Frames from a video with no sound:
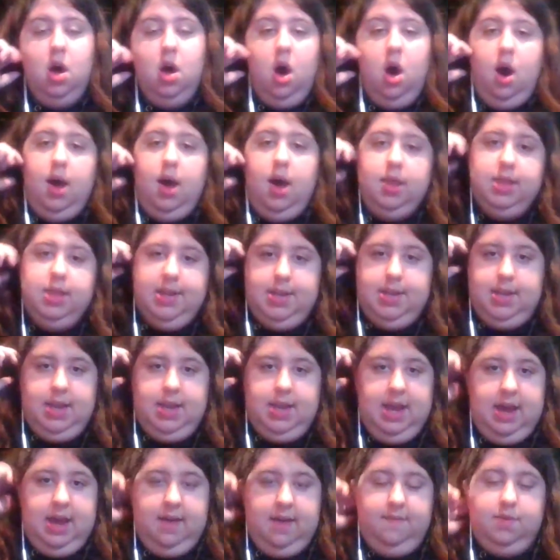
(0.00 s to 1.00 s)
On the
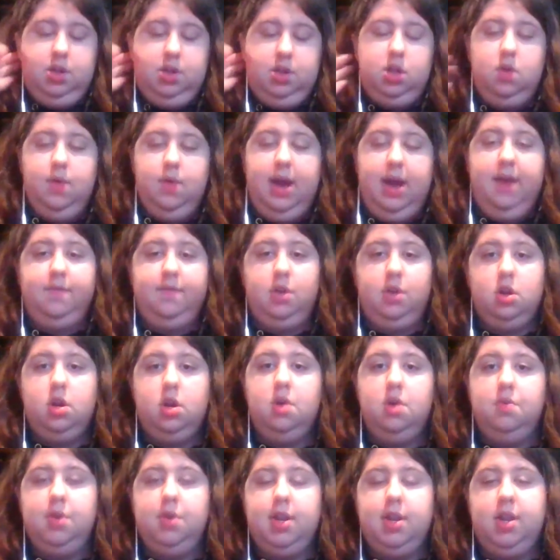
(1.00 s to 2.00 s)
staff, you have your
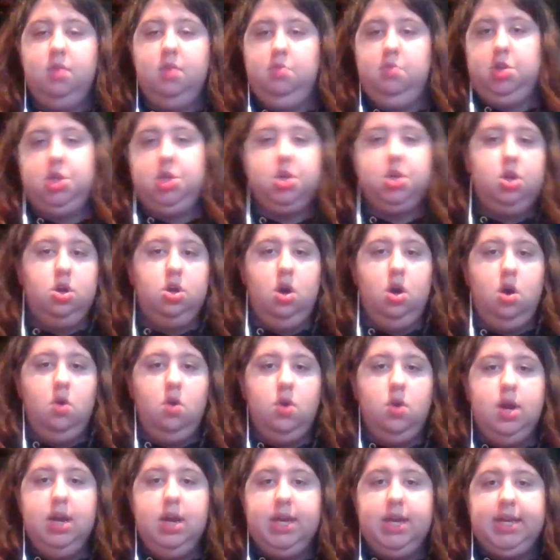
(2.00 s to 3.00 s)
notes, which
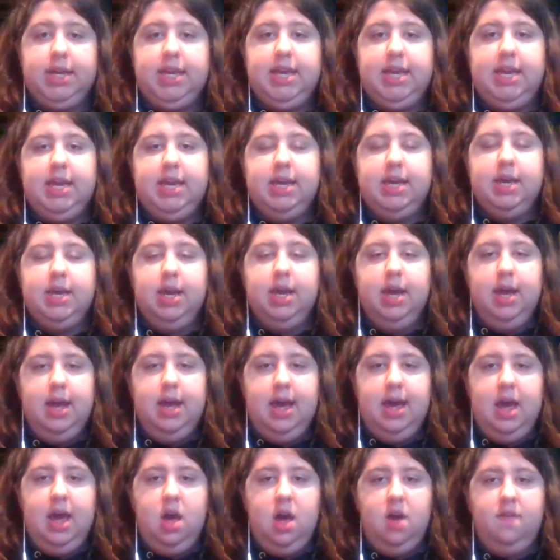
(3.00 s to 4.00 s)
go E,
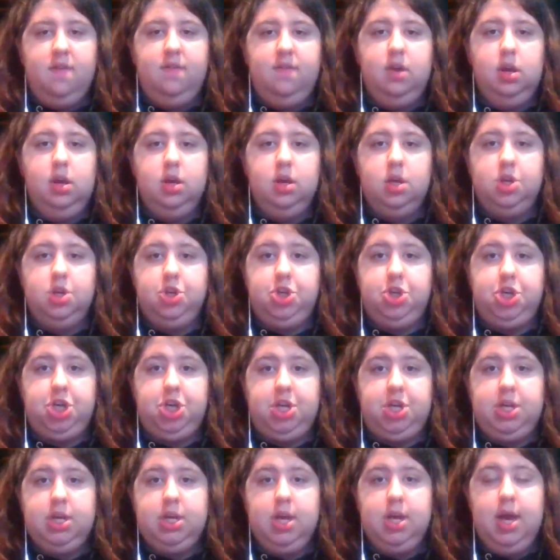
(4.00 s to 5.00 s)
F,
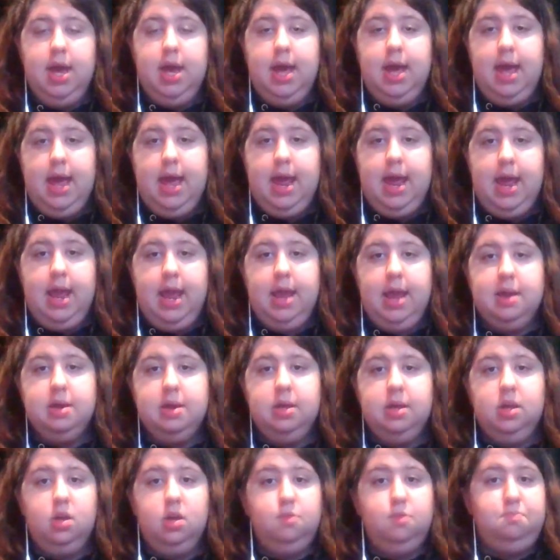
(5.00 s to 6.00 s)
G, A,
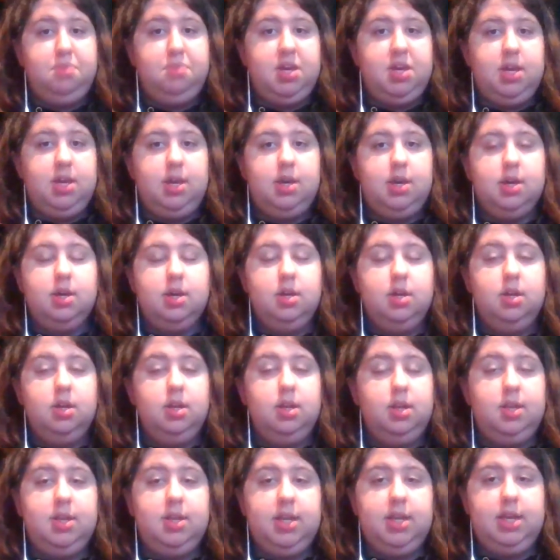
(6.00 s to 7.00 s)
B,
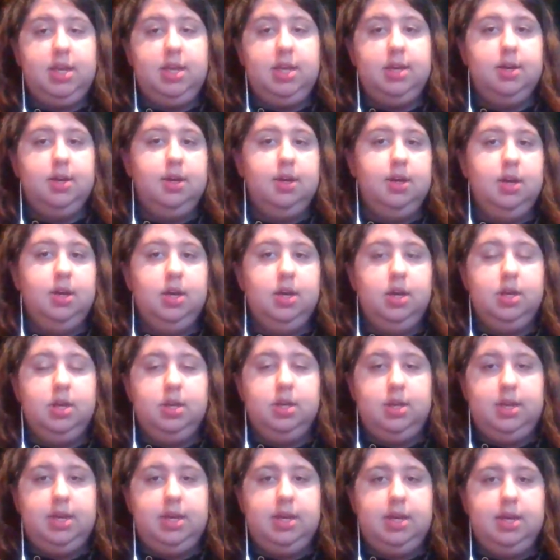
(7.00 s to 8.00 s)
C,
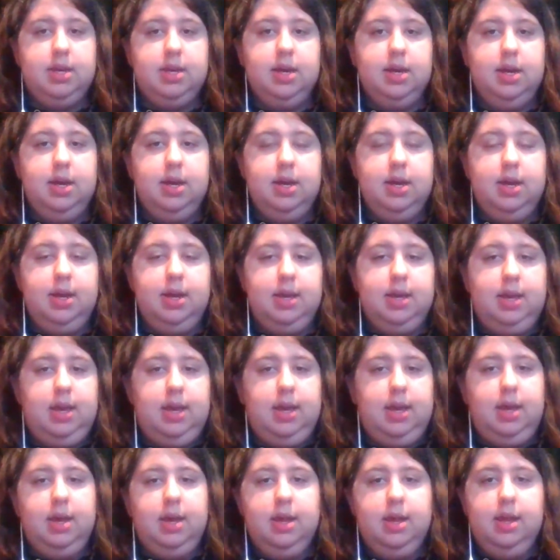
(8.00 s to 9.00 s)
D,
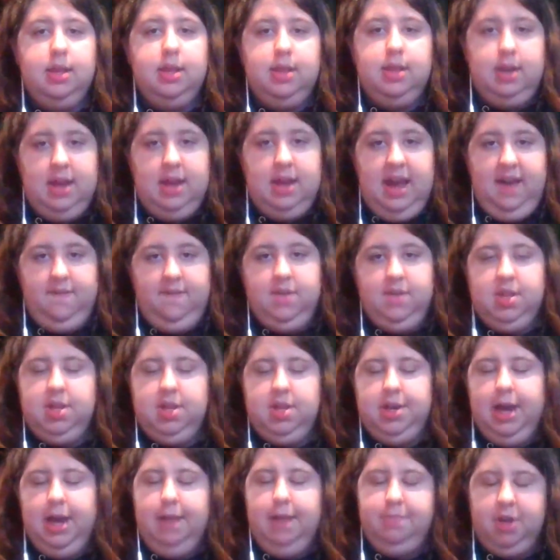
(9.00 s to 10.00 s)
E, and then F at the
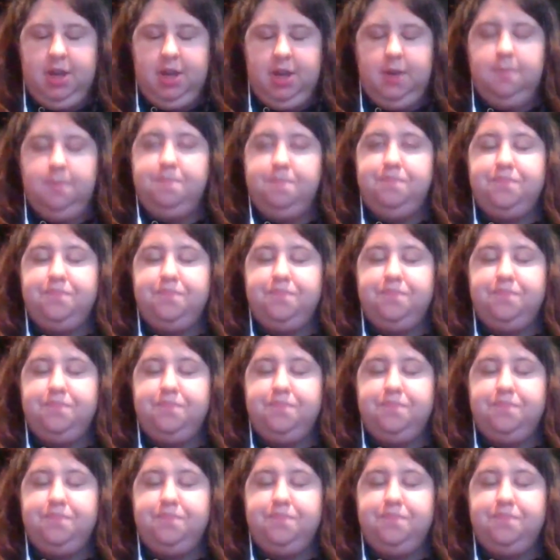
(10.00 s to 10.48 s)
top again.